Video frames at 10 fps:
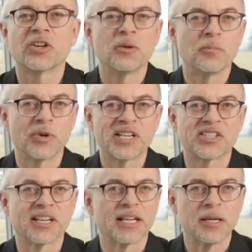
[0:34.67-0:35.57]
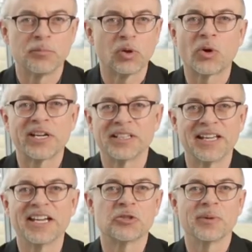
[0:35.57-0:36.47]
are embracing employee
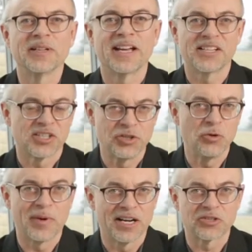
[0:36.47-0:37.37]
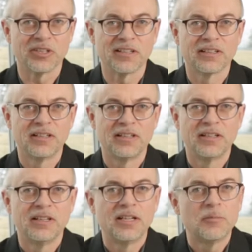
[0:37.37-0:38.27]
engagement as a new mantra.
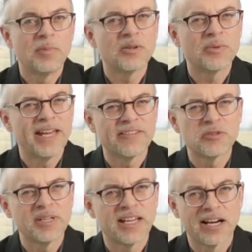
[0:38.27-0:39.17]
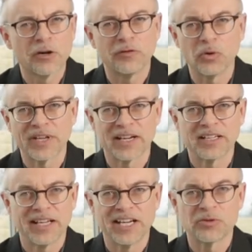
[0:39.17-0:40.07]
But we have to be careful that
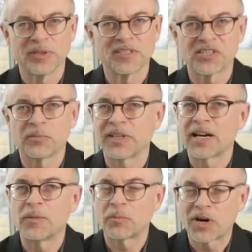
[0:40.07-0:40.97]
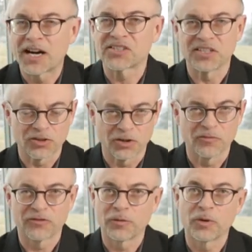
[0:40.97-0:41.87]
engagement doesn't become a proxy
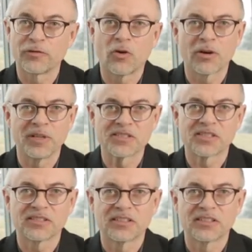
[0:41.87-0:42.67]
term for performance.